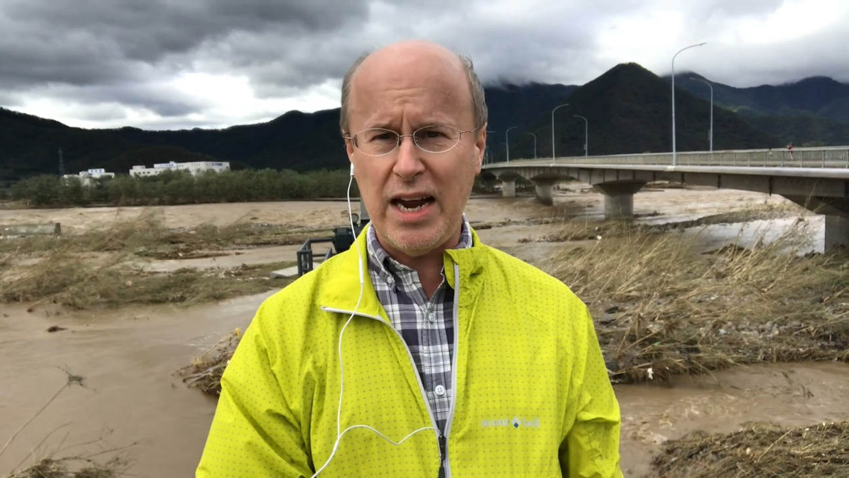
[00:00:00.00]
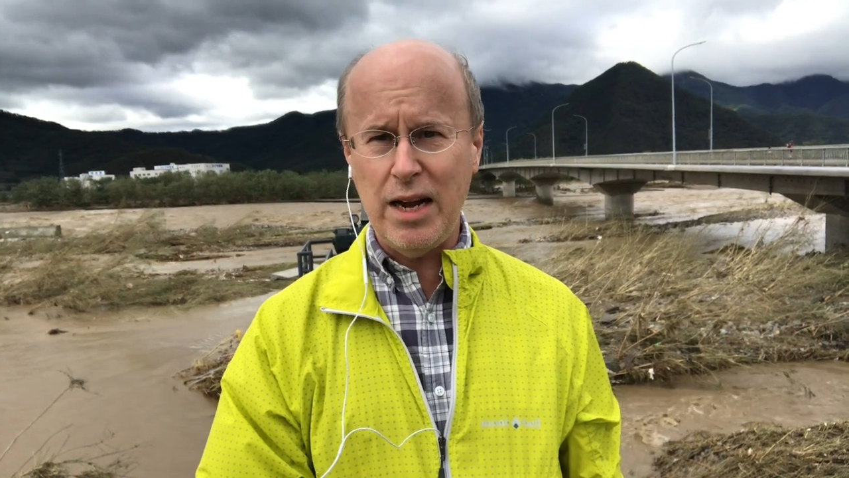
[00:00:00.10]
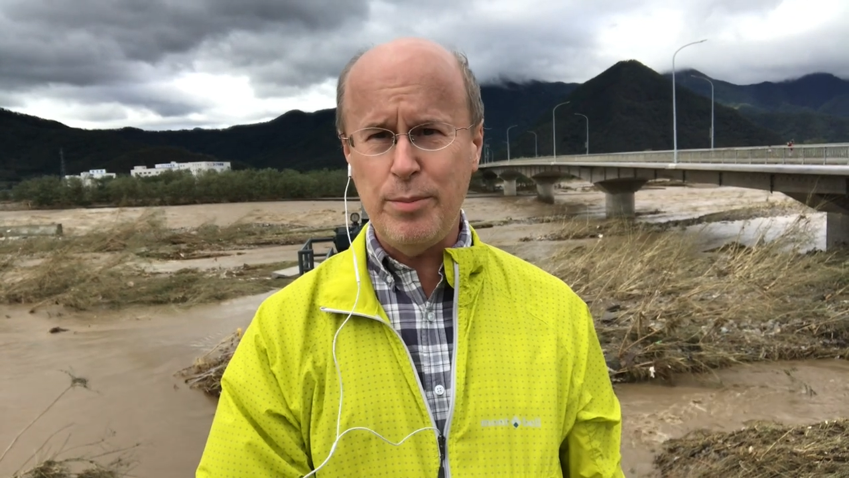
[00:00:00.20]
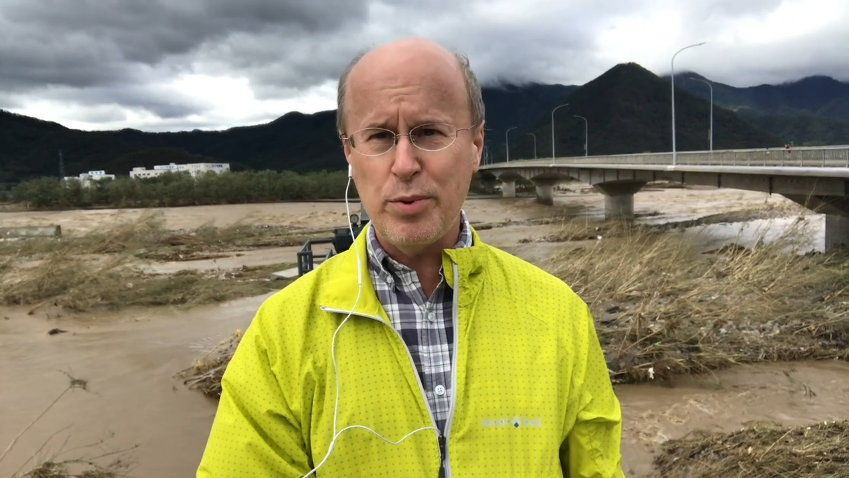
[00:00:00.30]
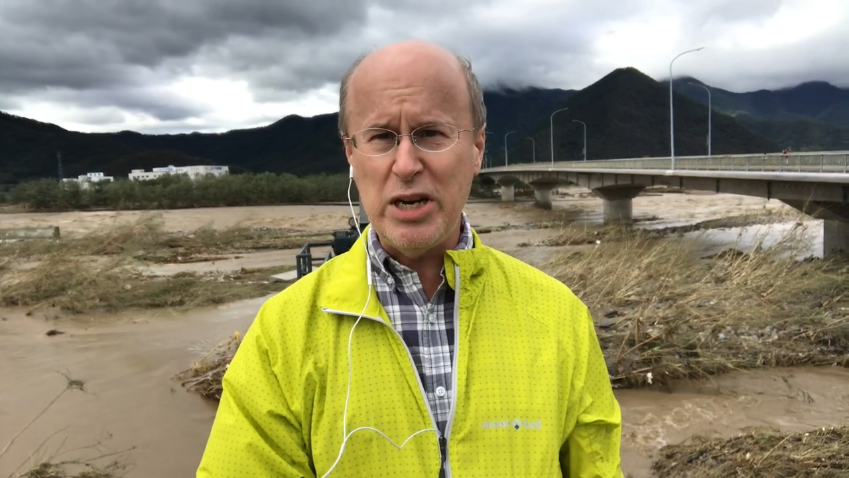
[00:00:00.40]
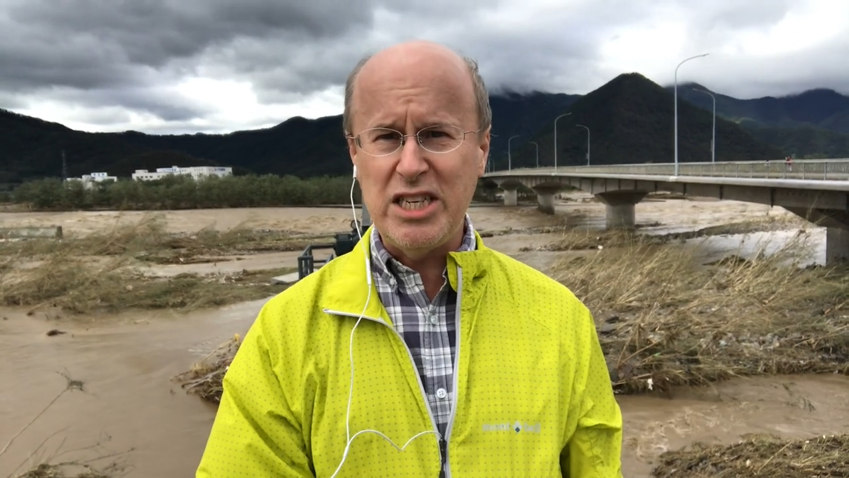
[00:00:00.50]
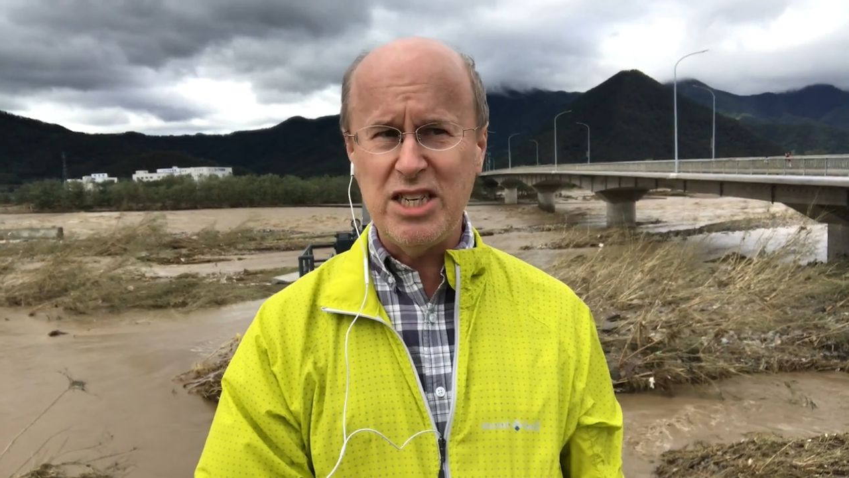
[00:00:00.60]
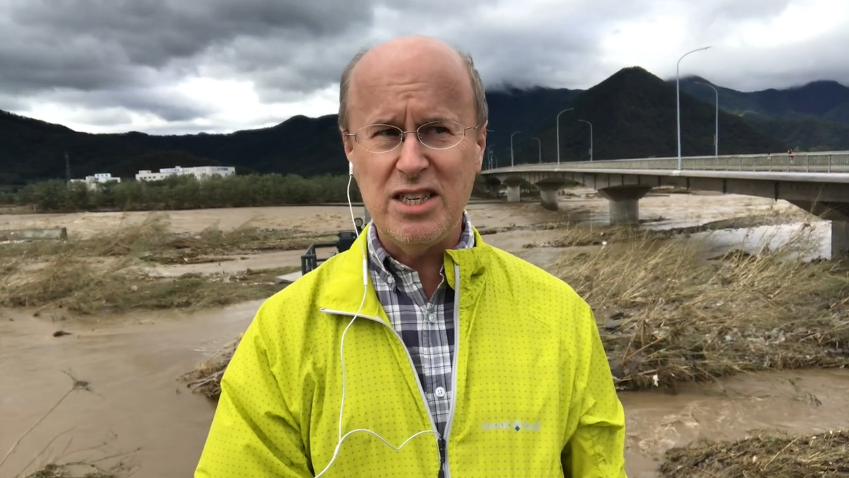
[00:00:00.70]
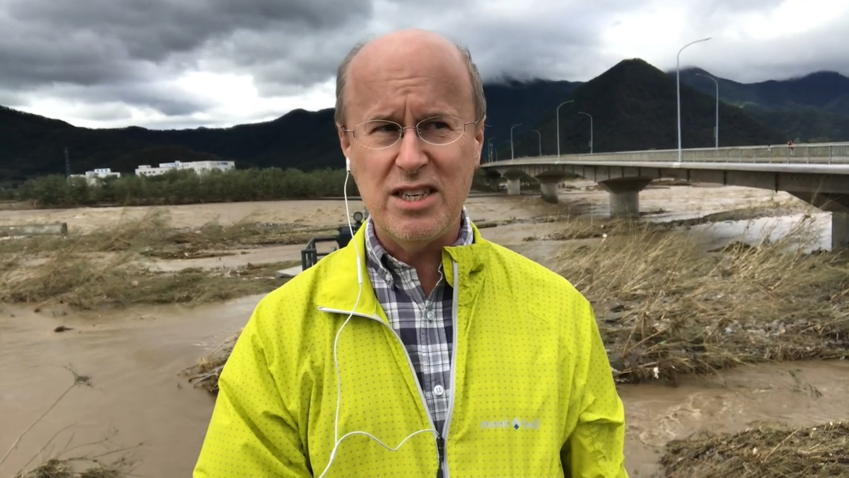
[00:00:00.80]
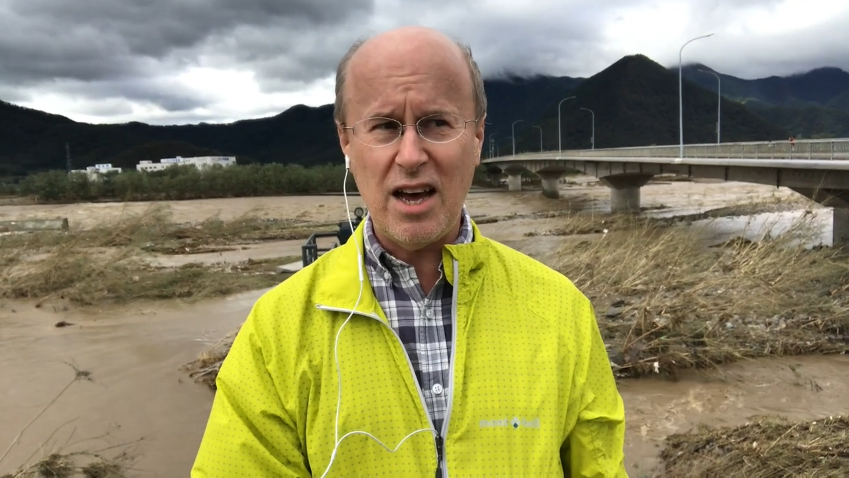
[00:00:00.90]
any
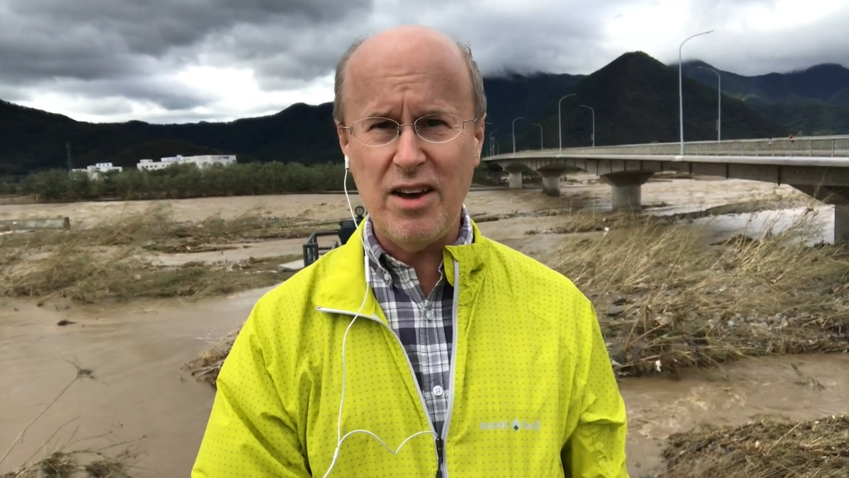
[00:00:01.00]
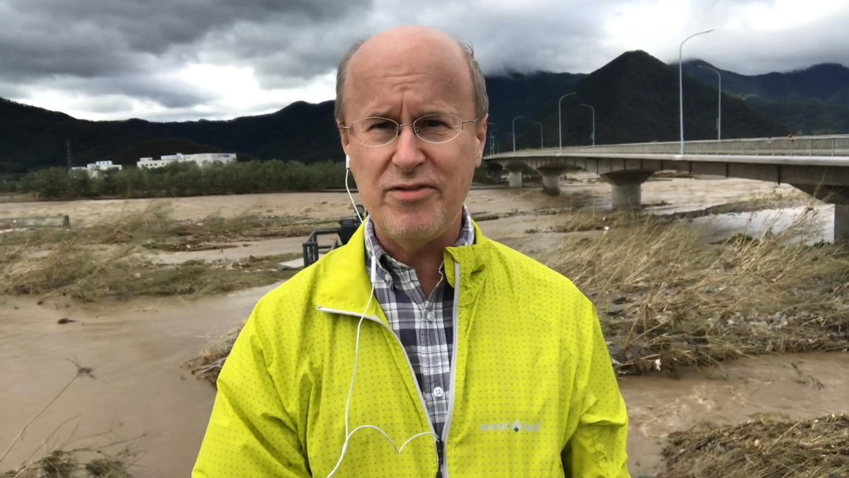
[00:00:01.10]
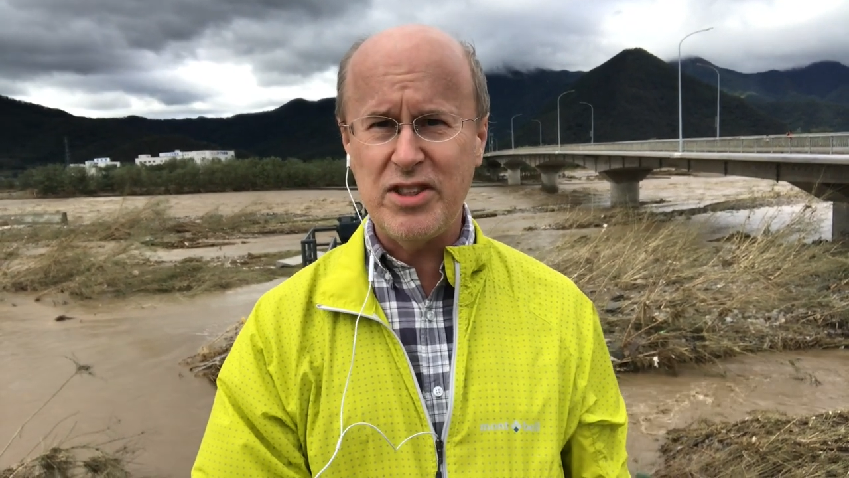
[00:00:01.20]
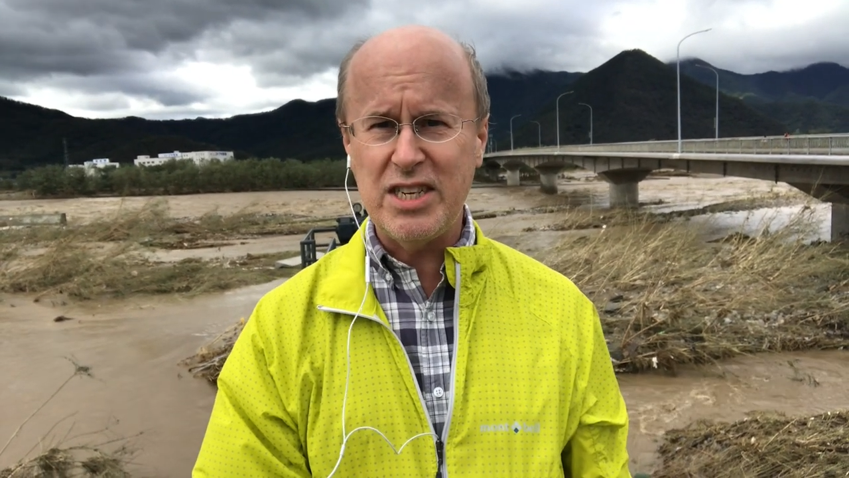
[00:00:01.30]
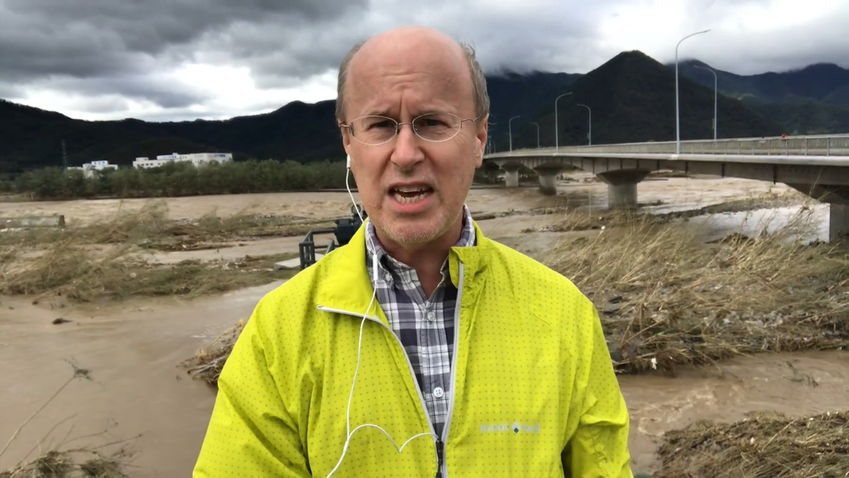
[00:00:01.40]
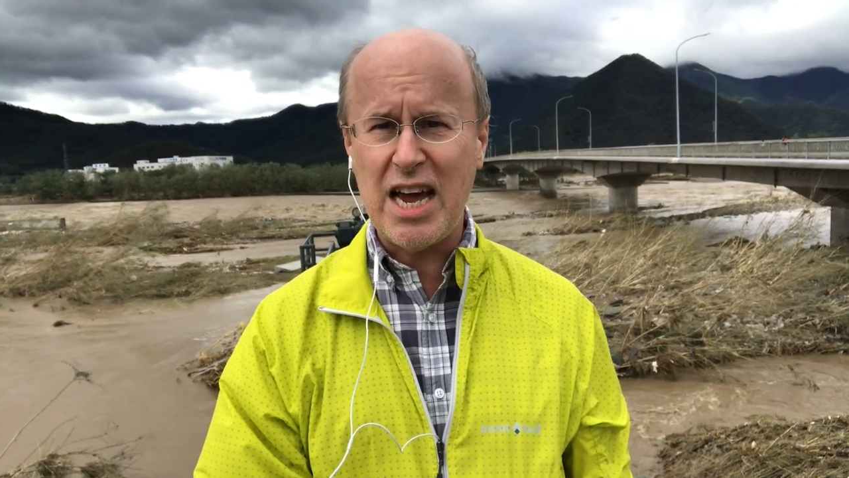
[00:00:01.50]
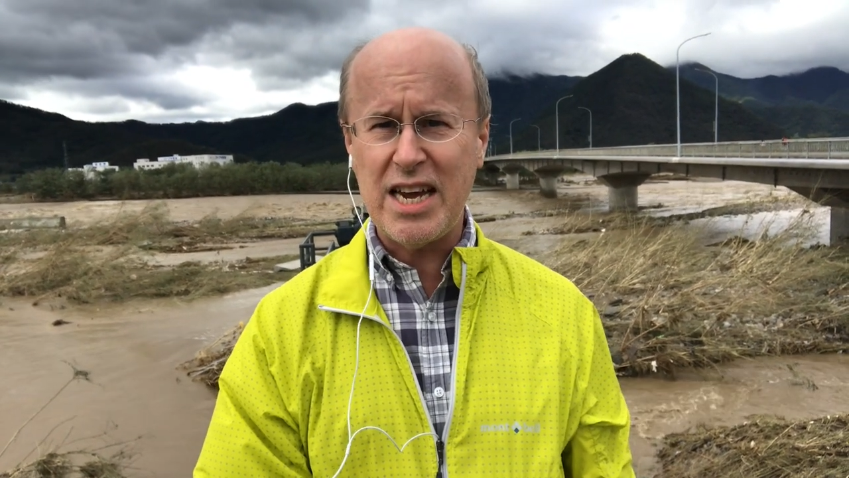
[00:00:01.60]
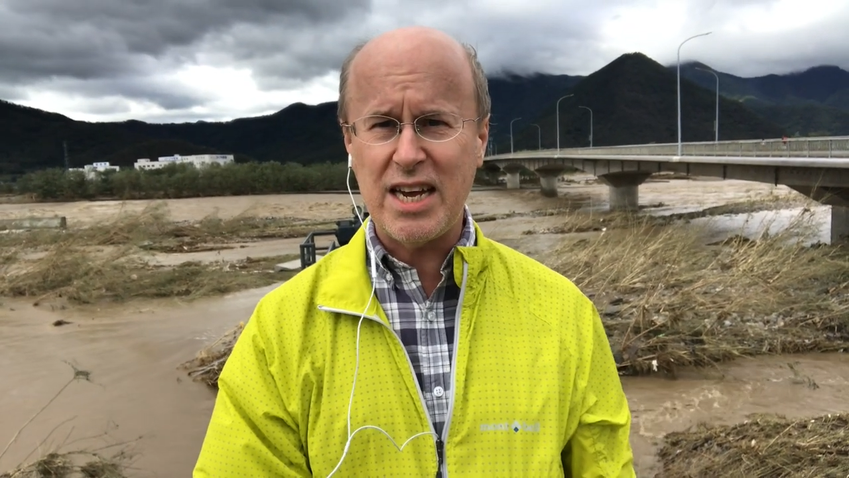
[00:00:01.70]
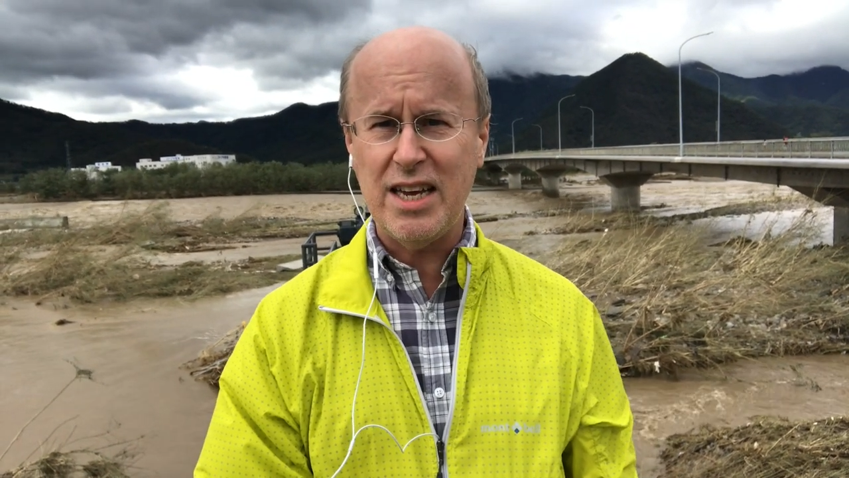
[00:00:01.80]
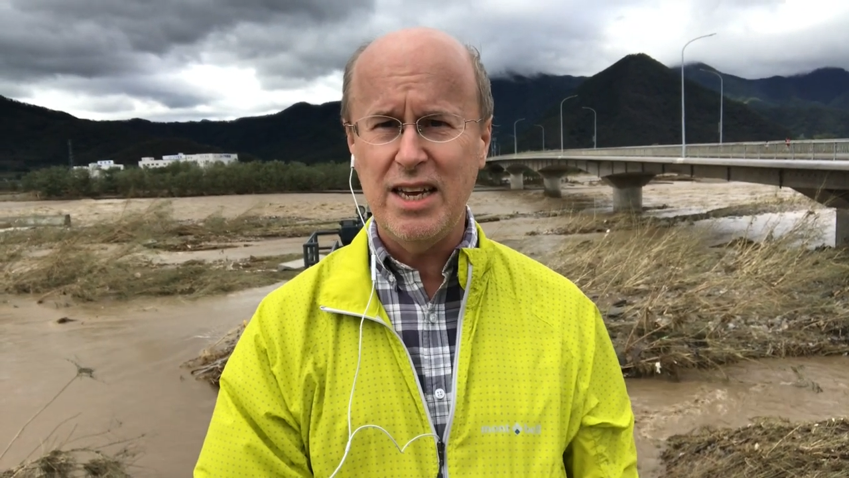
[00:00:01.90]
breaches of the
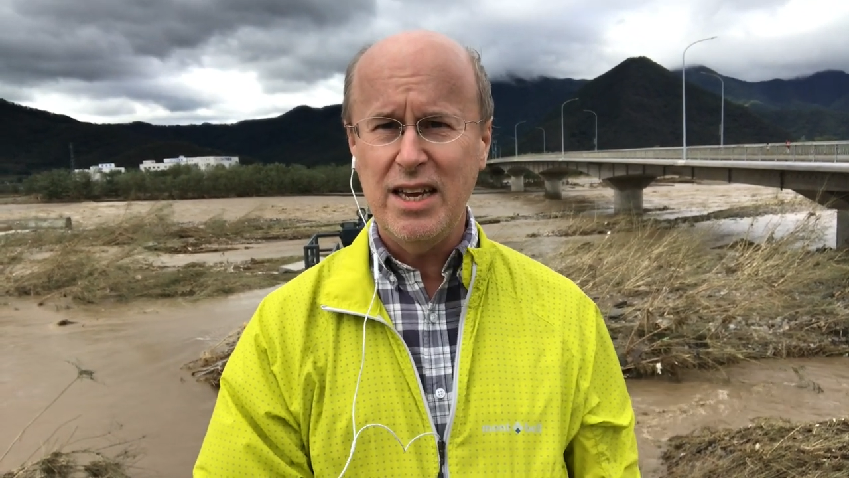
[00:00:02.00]
dike